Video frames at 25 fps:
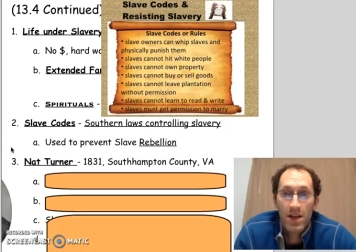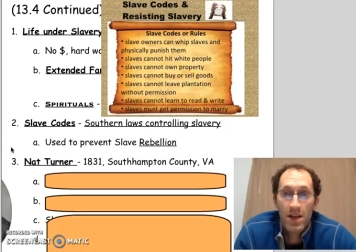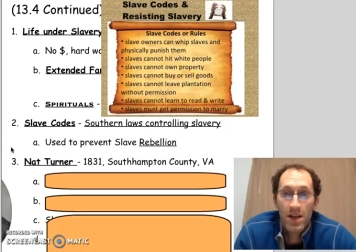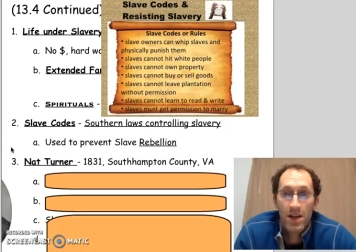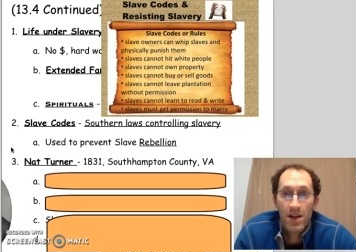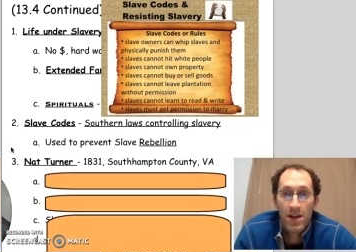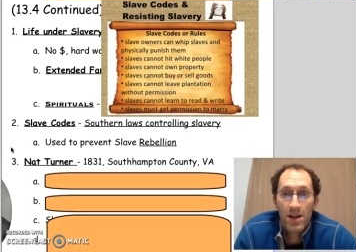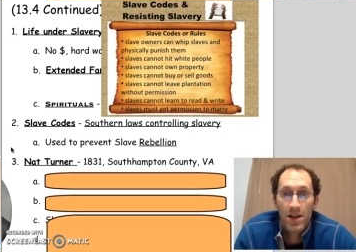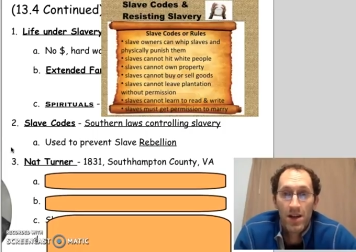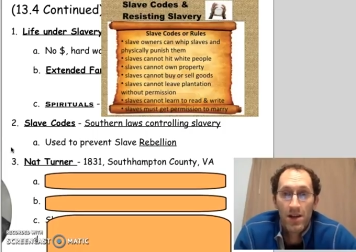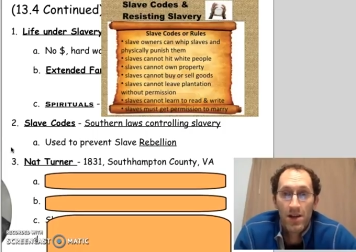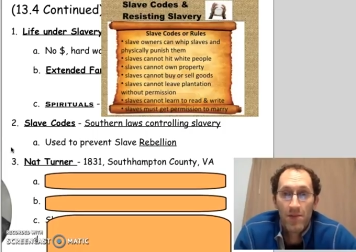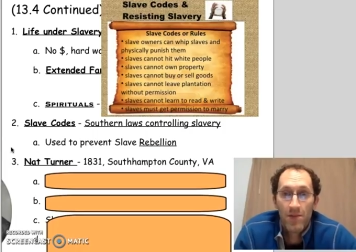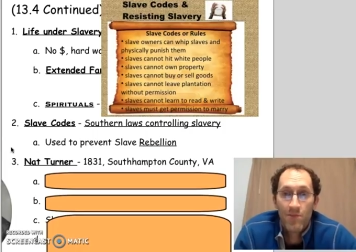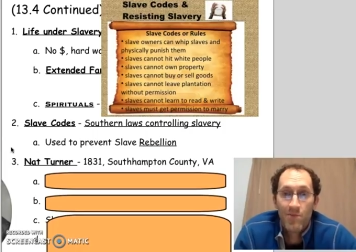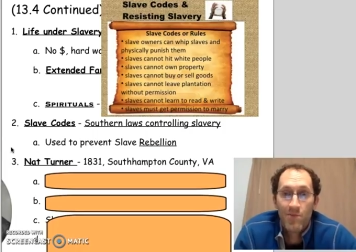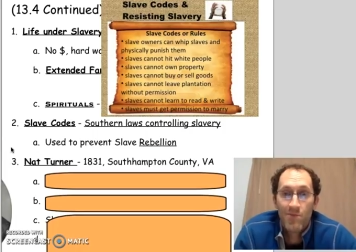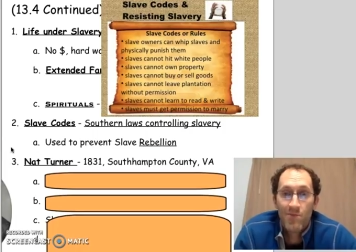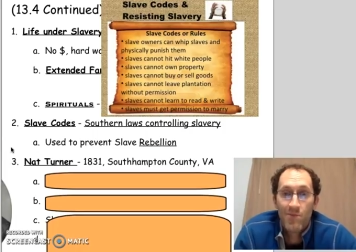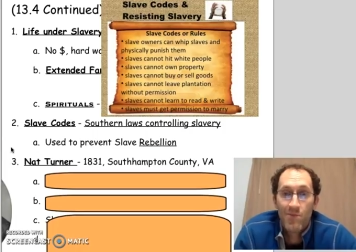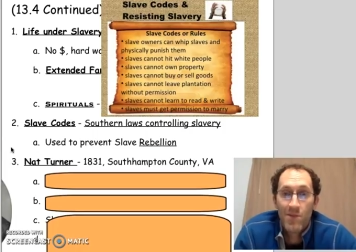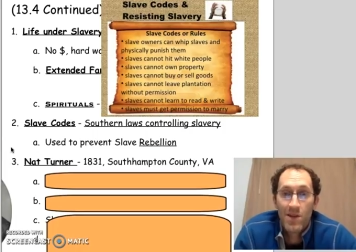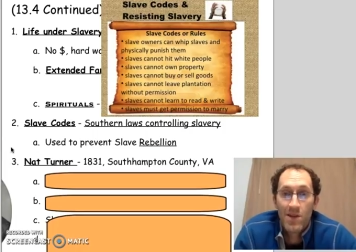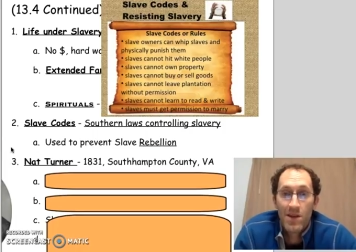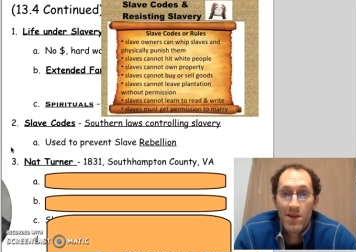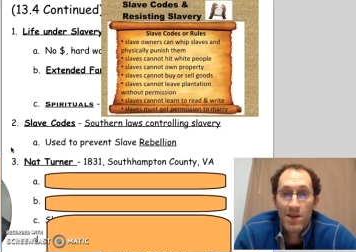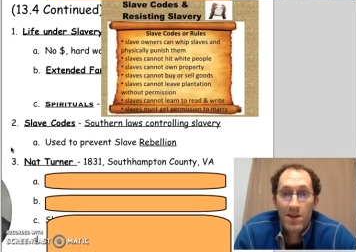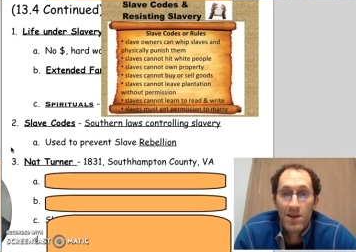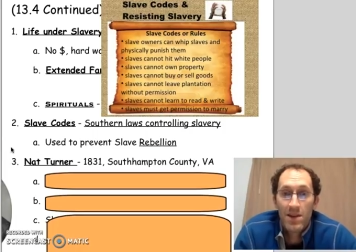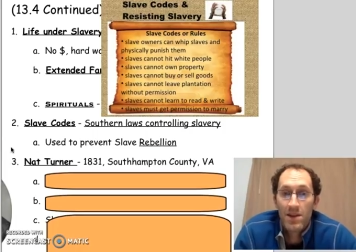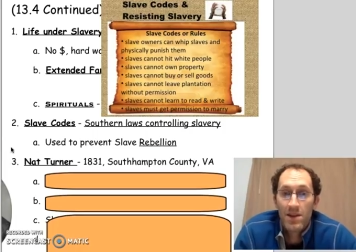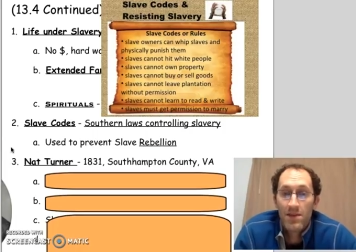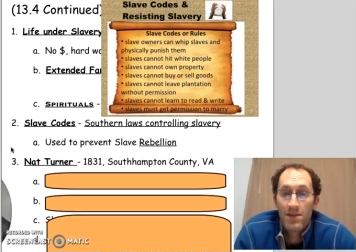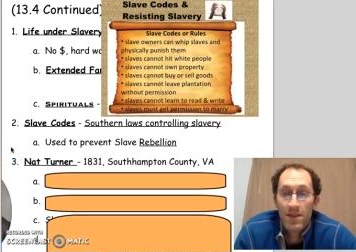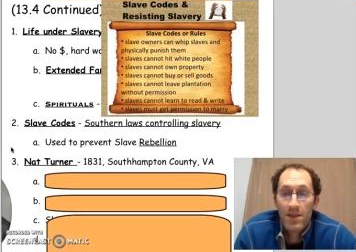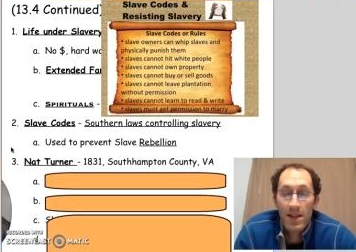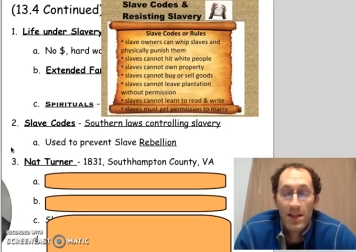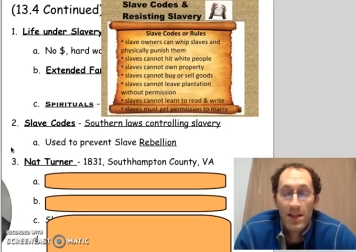
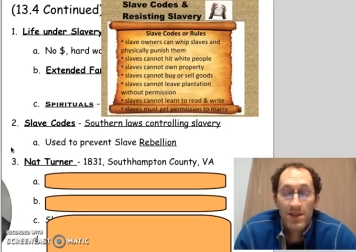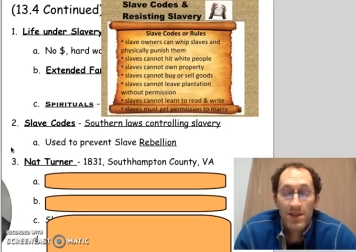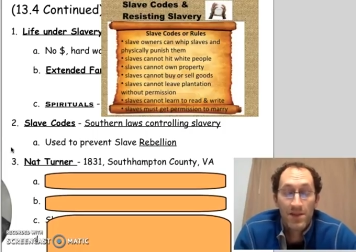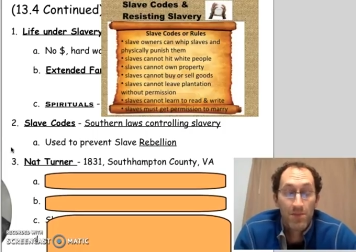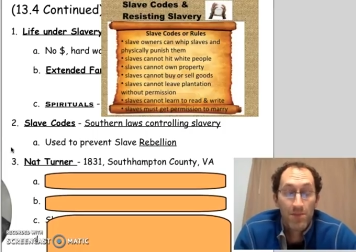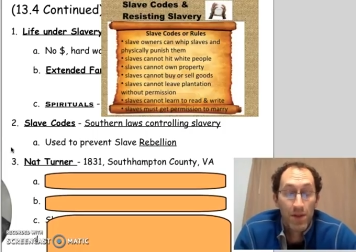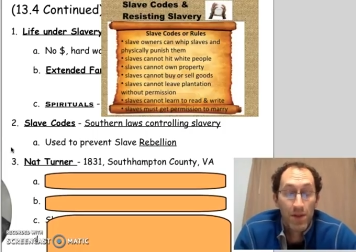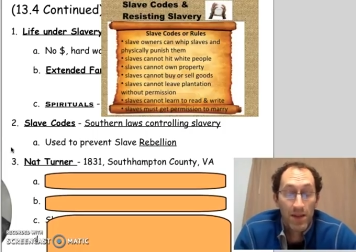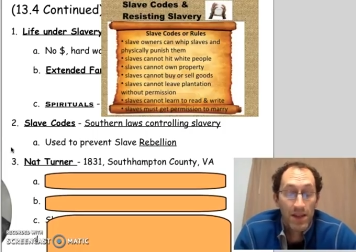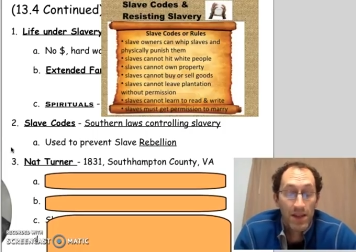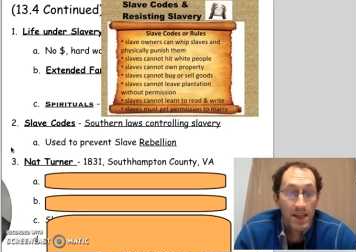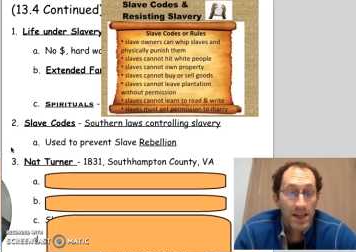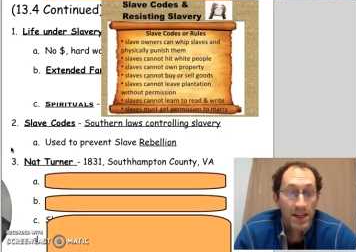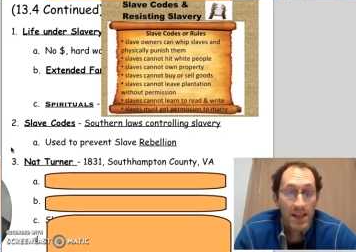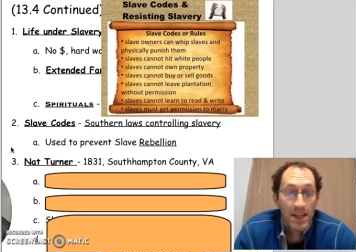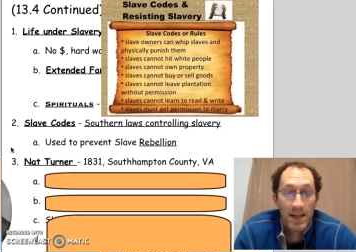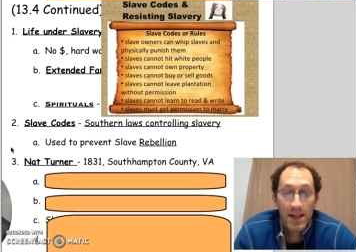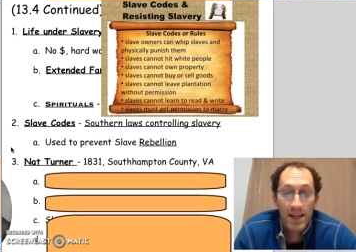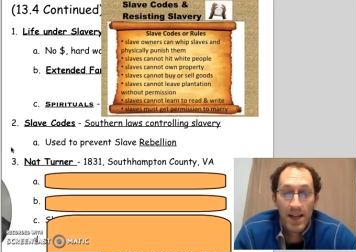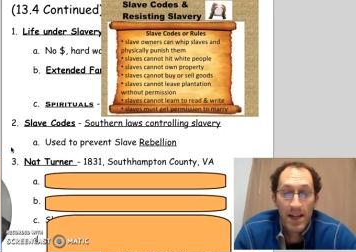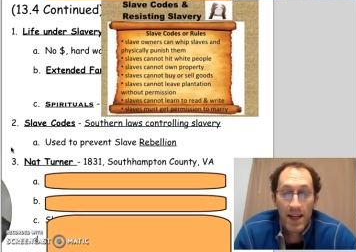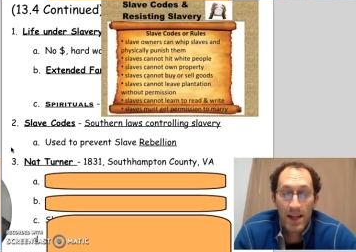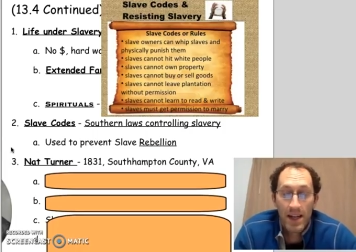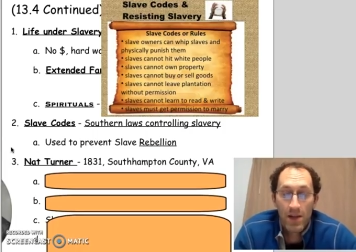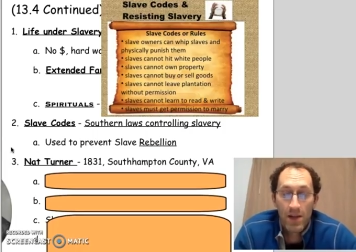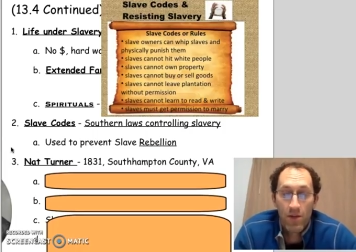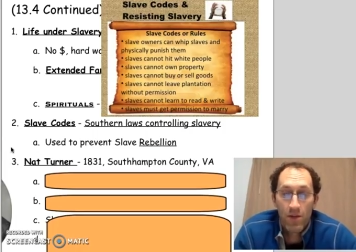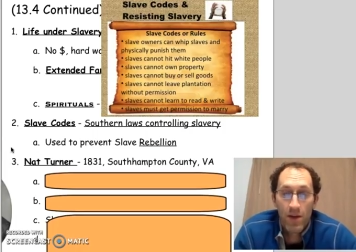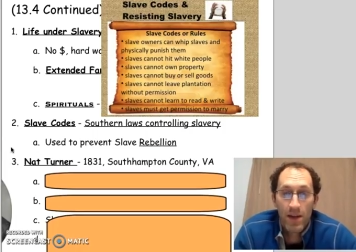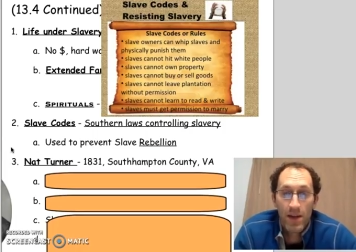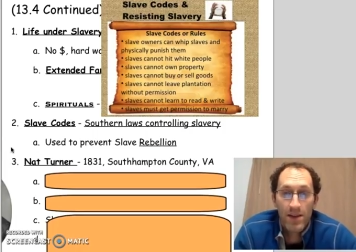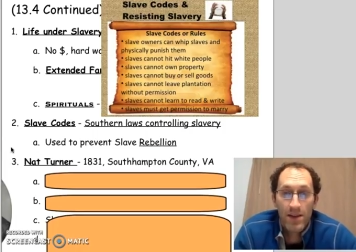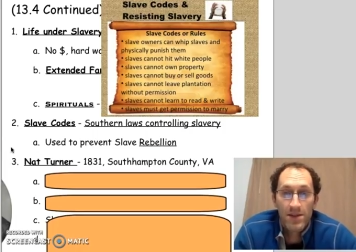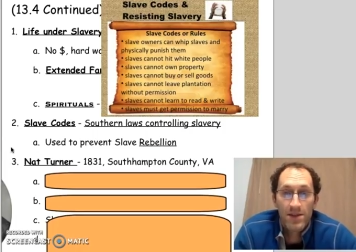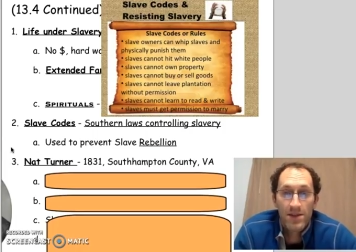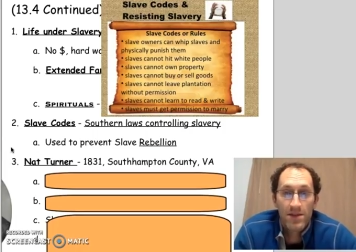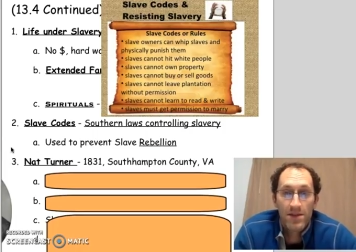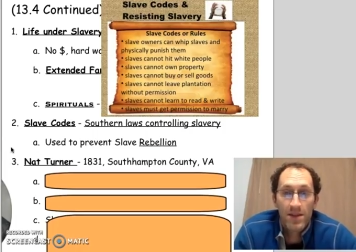but they did it
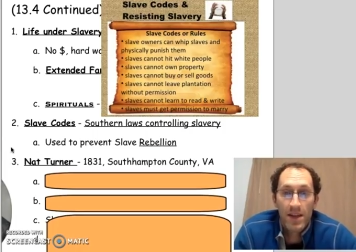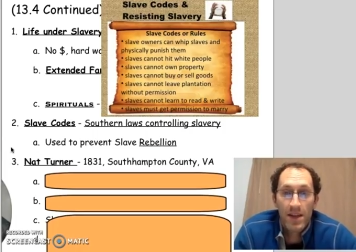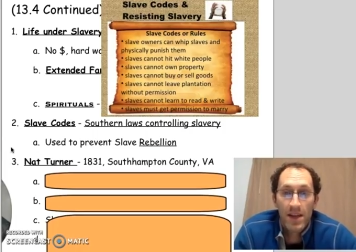anyways.